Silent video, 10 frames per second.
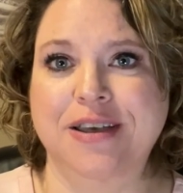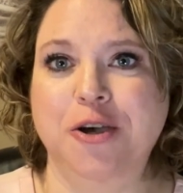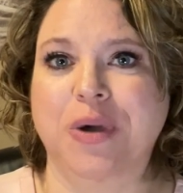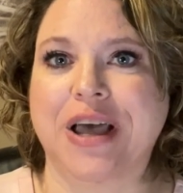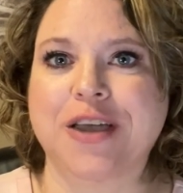
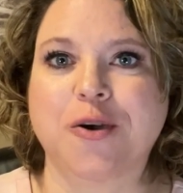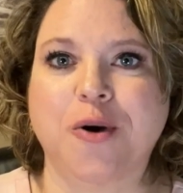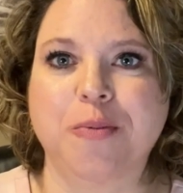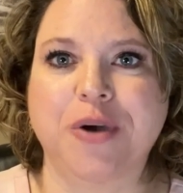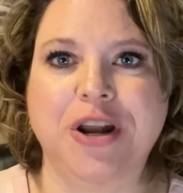When I
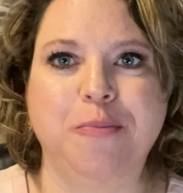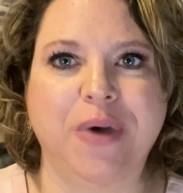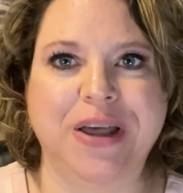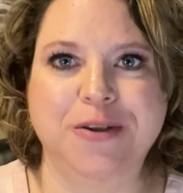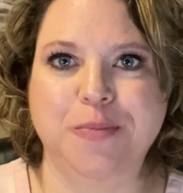incorporate a
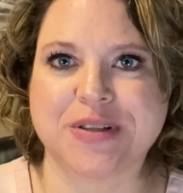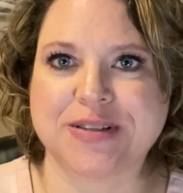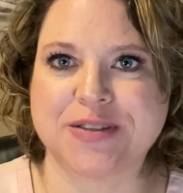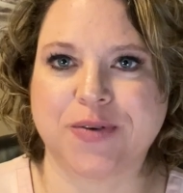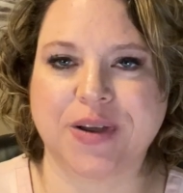brand new
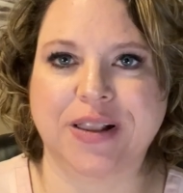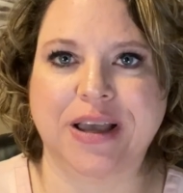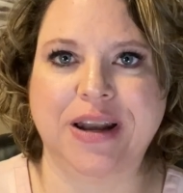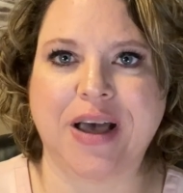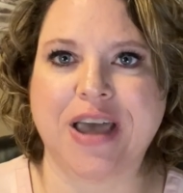business for a
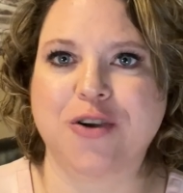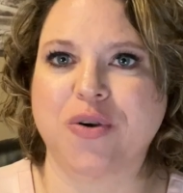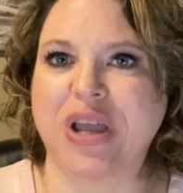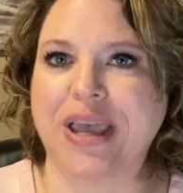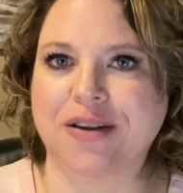client, I
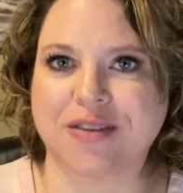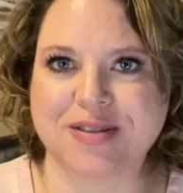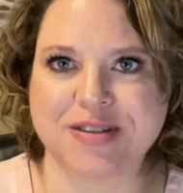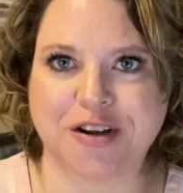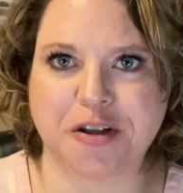create all the
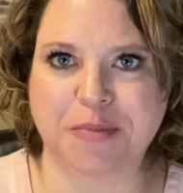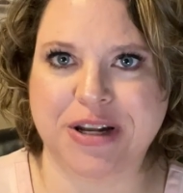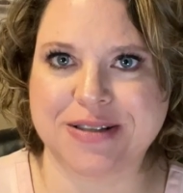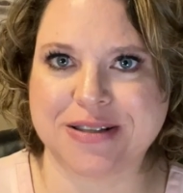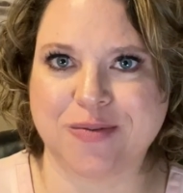startup
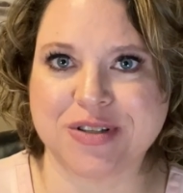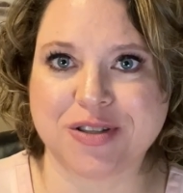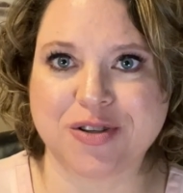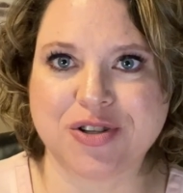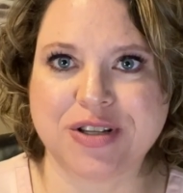minutes and
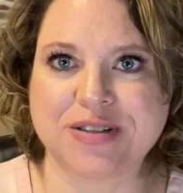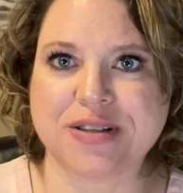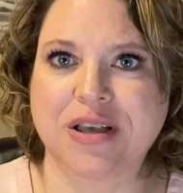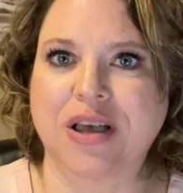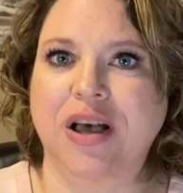
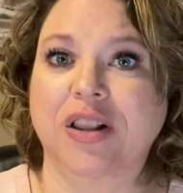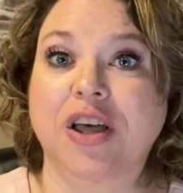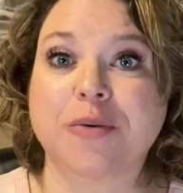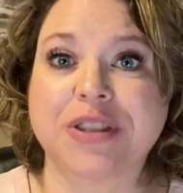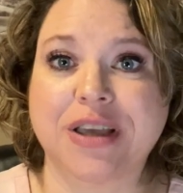resolutions
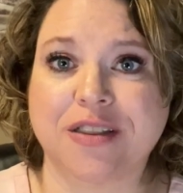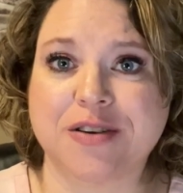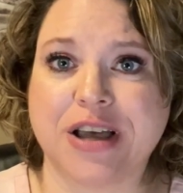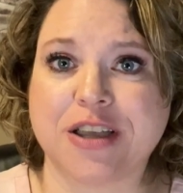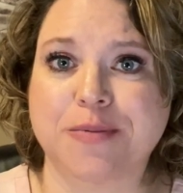along with the other
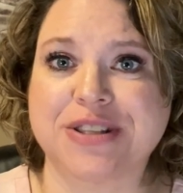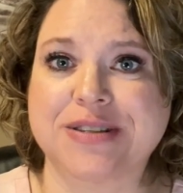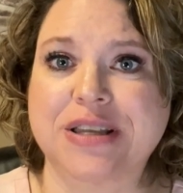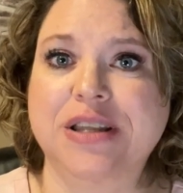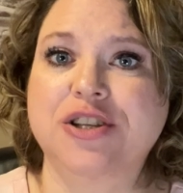
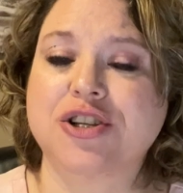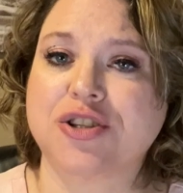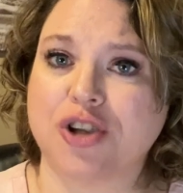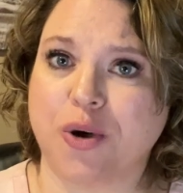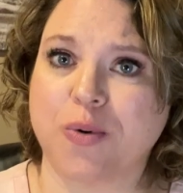documents needed to
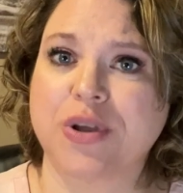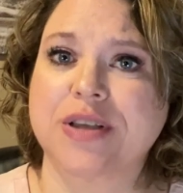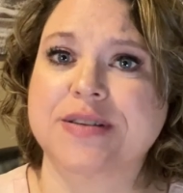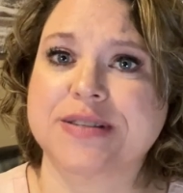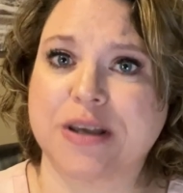show
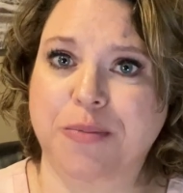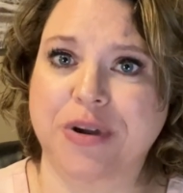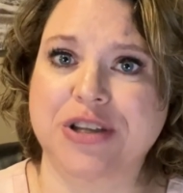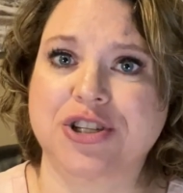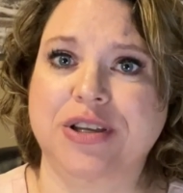
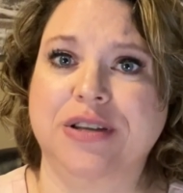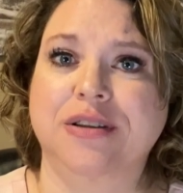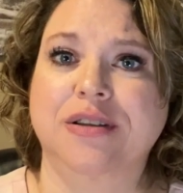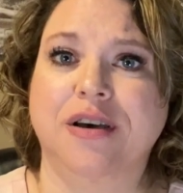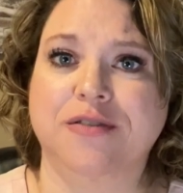
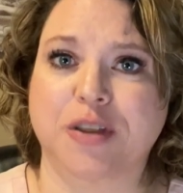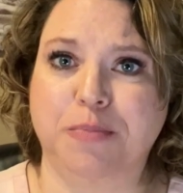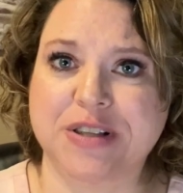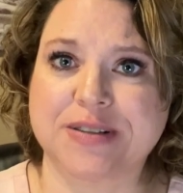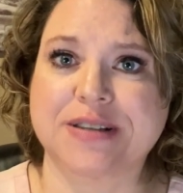separation of the
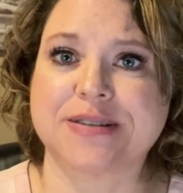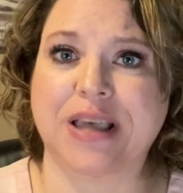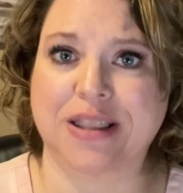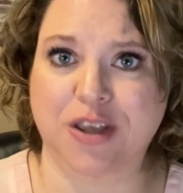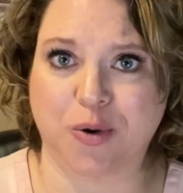business
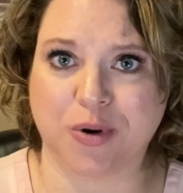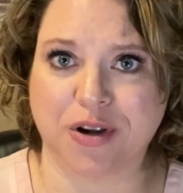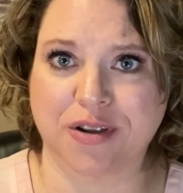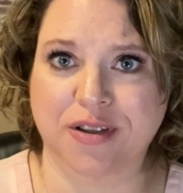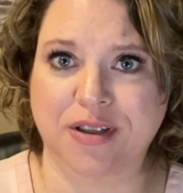and the owner.